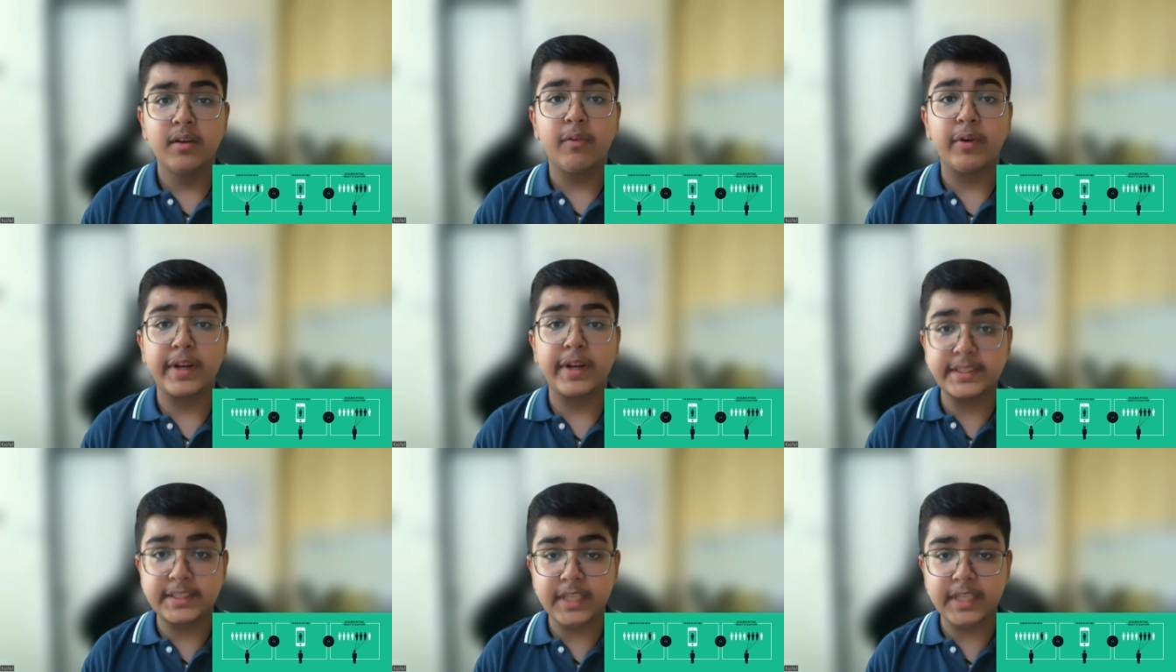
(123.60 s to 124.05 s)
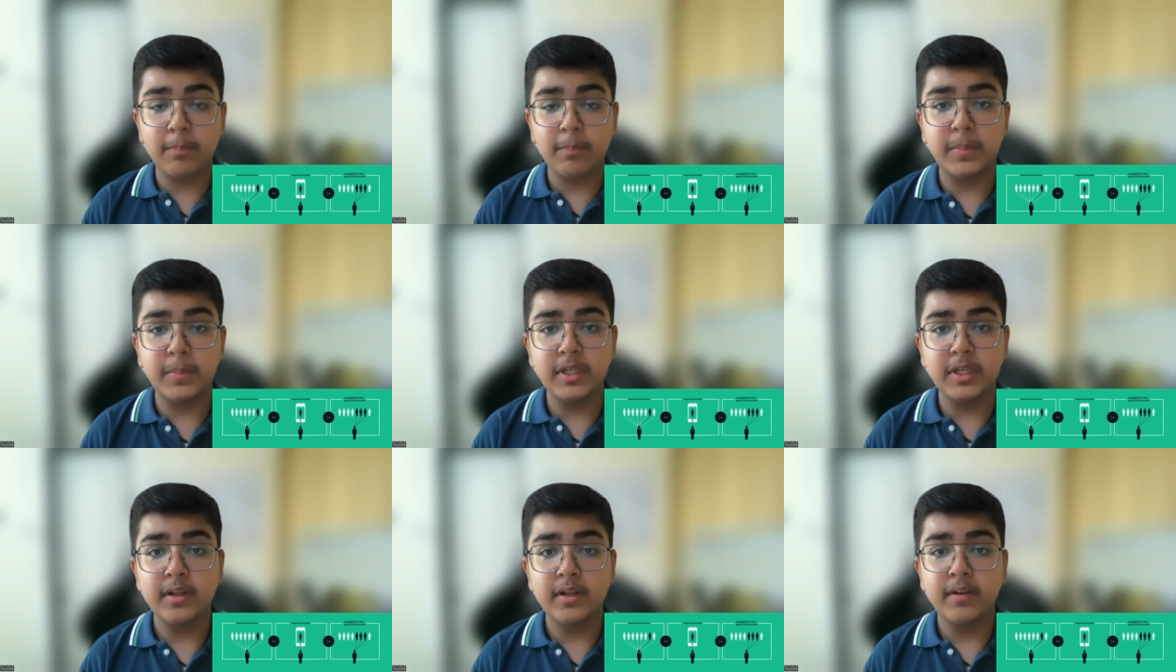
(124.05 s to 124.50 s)
For
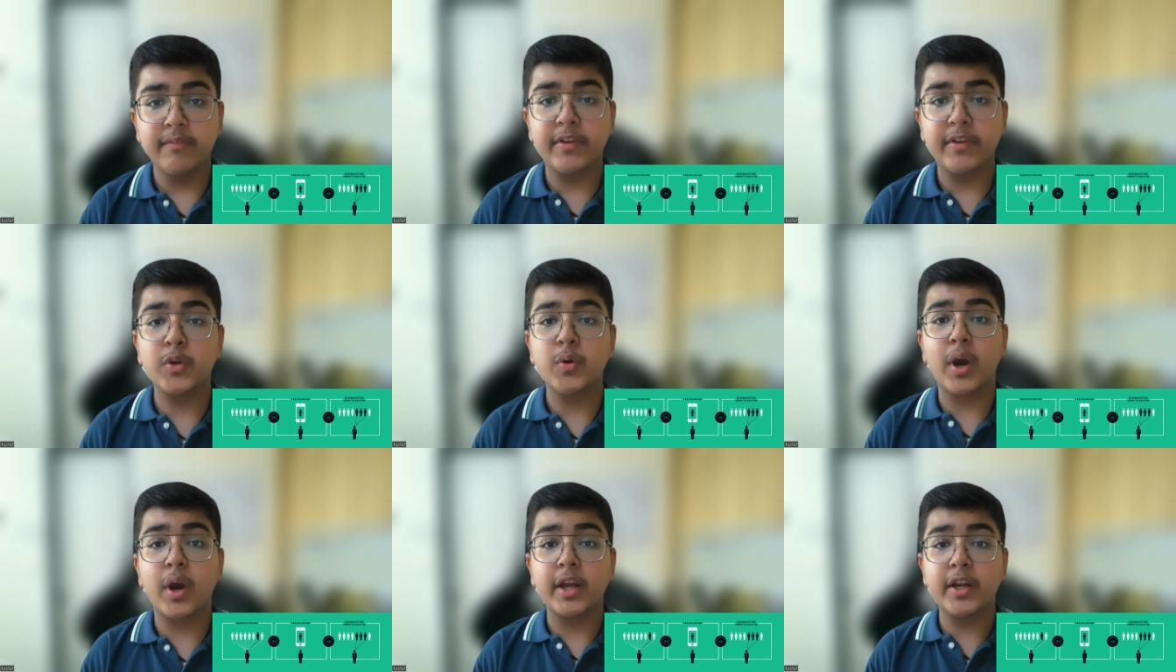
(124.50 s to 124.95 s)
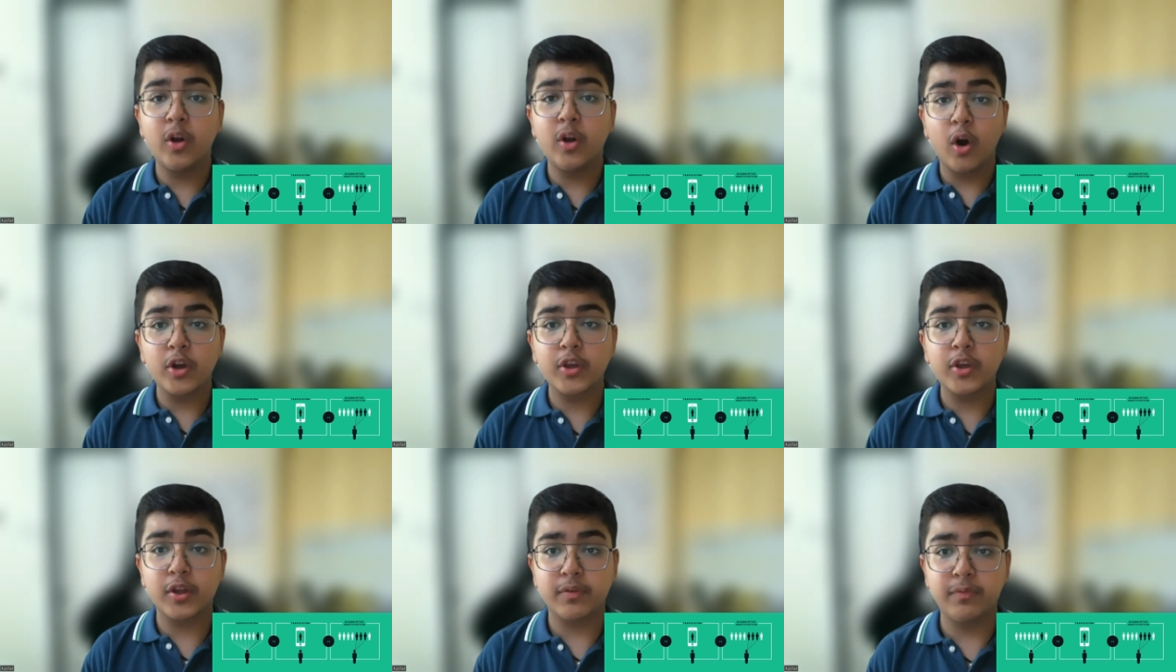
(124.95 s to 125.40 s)
example, when you
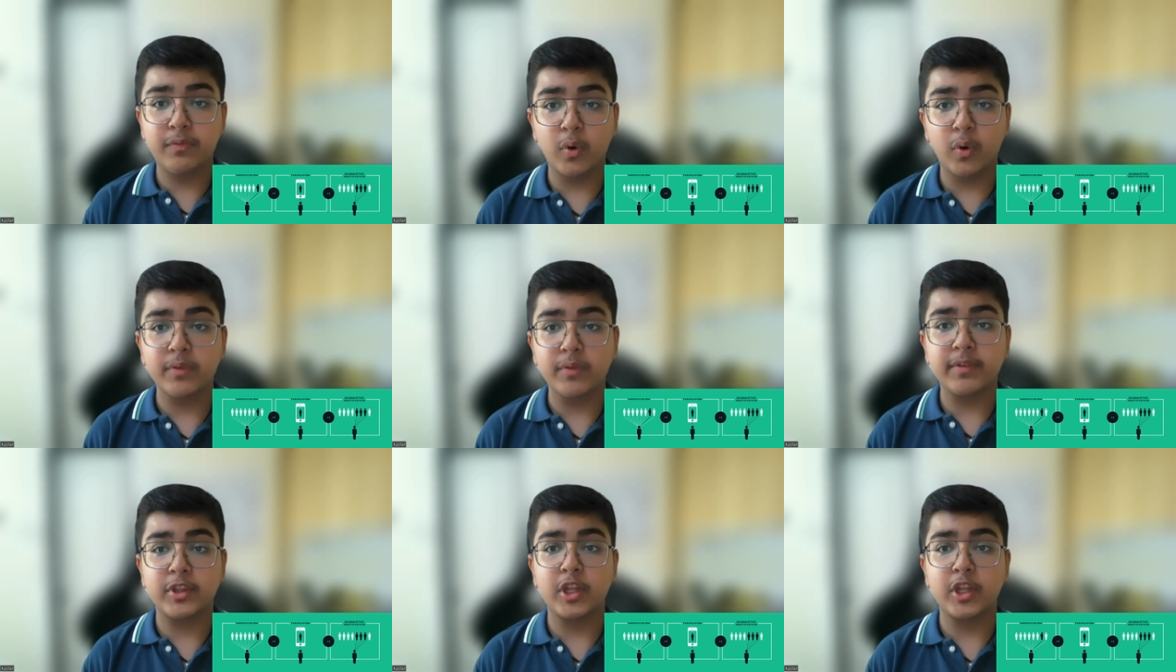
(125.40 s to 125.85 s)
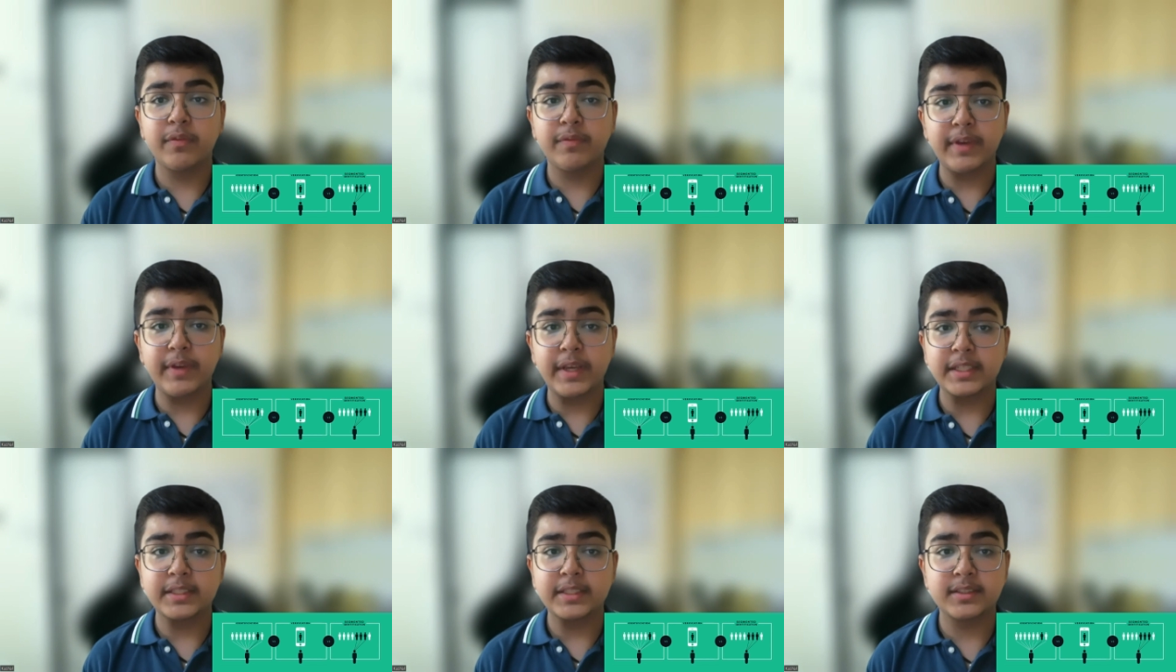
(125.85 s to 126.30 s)
unlock your phone with your
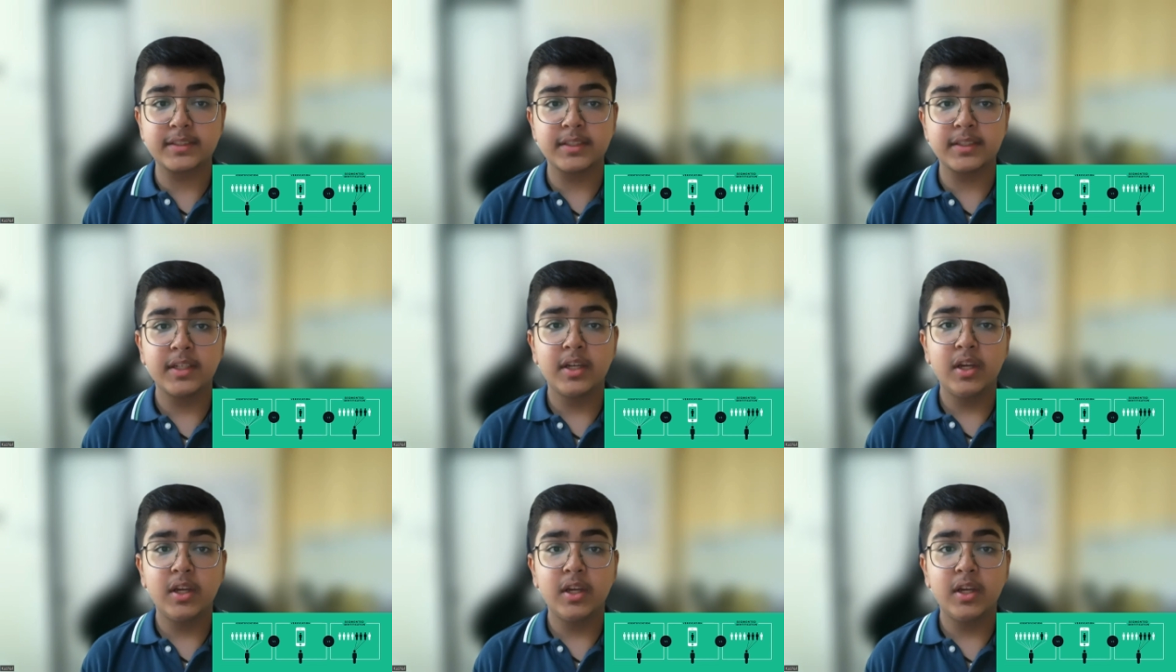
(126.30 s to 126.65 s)
face